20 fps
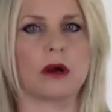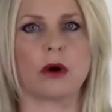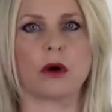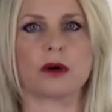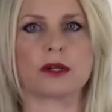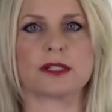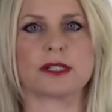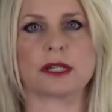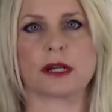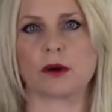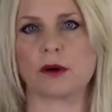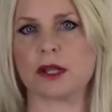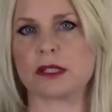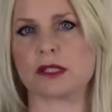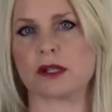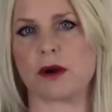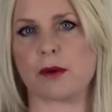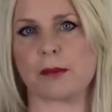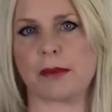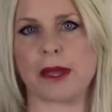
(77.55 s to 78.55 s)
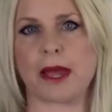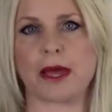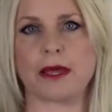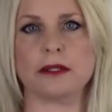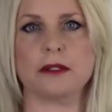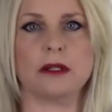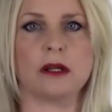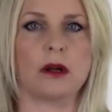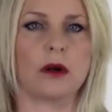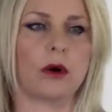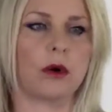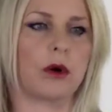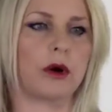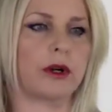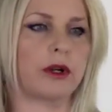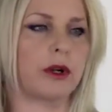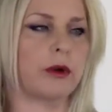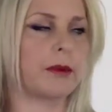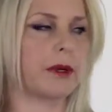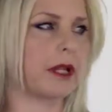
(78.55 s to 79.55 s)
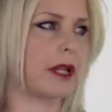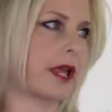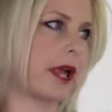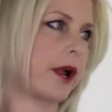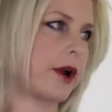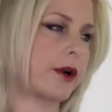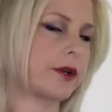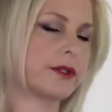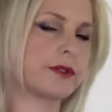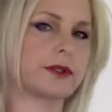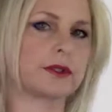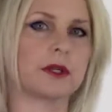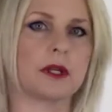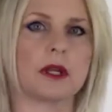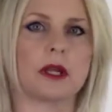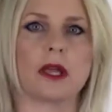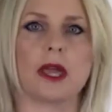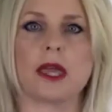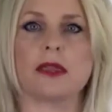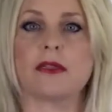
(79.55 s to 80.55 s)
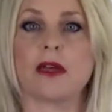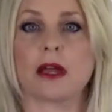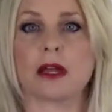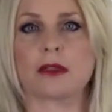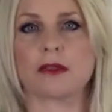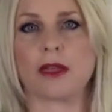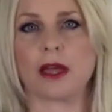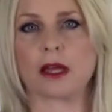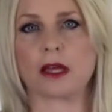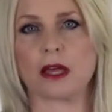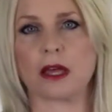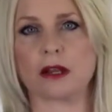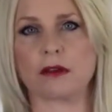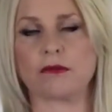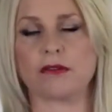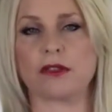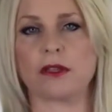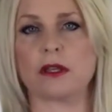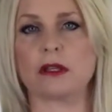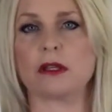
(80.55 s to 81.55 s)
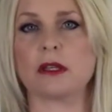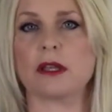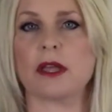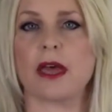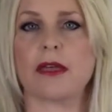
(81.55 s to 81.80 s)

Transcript: or cigarettes aren't bad, or nobody cares, that kind of thing.